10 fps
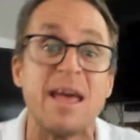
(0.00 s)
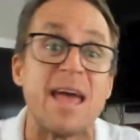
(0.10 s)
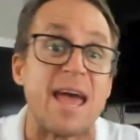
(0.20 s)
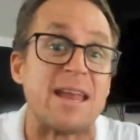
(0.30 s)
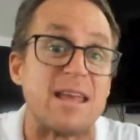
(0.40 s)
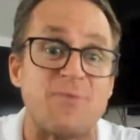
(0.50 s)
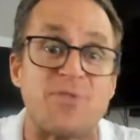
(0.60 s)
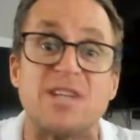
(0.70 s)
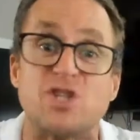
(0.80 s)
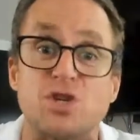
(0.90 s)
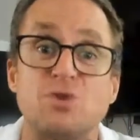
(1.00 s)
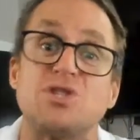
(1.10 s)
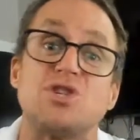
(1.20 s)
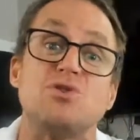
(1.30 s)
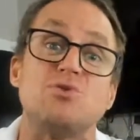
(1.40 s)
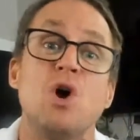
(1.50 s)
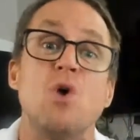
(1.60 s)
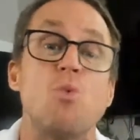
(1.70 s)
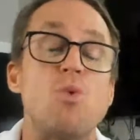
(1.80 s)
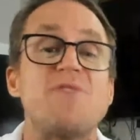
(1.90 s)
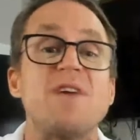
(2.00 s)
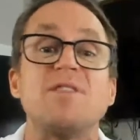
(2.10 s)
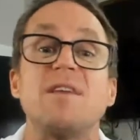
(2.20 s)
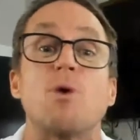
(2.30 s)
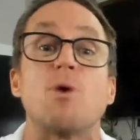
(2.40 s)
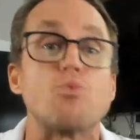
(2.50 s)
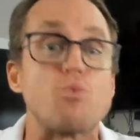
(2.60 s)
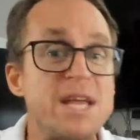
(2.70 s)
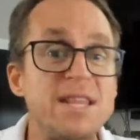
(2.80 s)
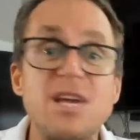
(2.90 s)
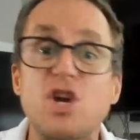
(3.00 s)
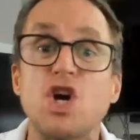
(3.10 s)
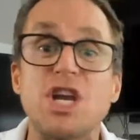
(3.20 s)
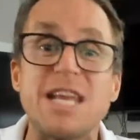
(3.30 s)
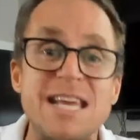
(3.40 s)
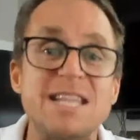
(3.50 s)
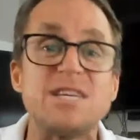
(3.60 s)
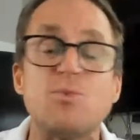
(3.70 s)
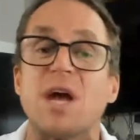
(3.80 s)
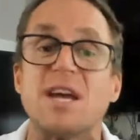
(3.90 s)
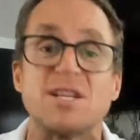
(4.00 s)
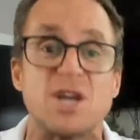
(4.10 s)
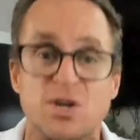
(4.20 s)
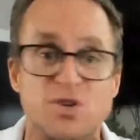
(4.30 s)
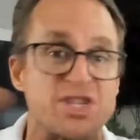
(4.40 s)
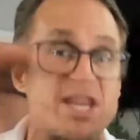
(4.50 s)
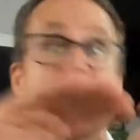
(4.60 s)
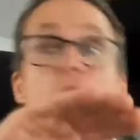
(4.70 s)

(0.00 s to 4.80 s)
And if they choose you, we've given them a really good, easy way to understand